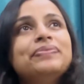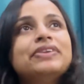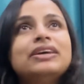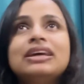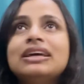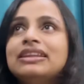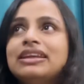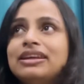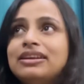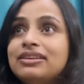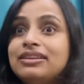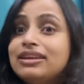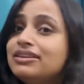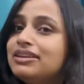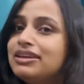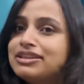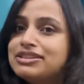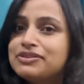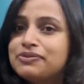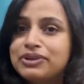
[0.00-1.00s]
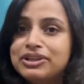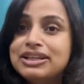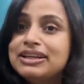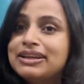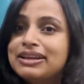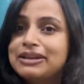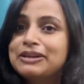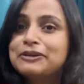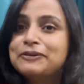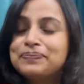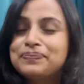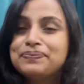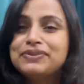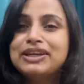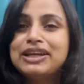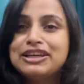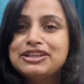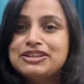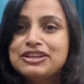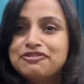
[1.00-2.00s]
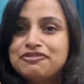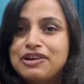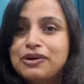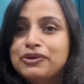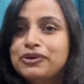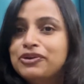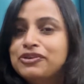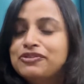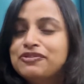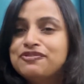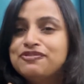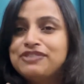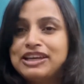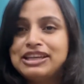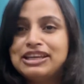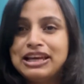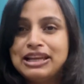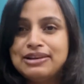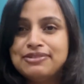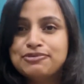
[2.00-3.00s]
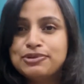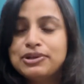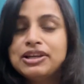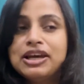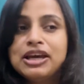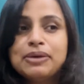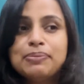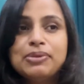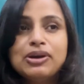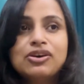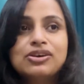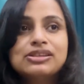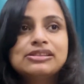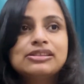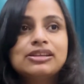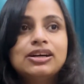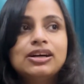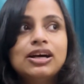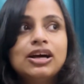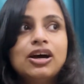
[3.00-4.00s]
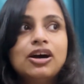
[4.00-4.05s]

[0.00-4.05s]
And then, then there is a one trick that I found out very helpful because uh,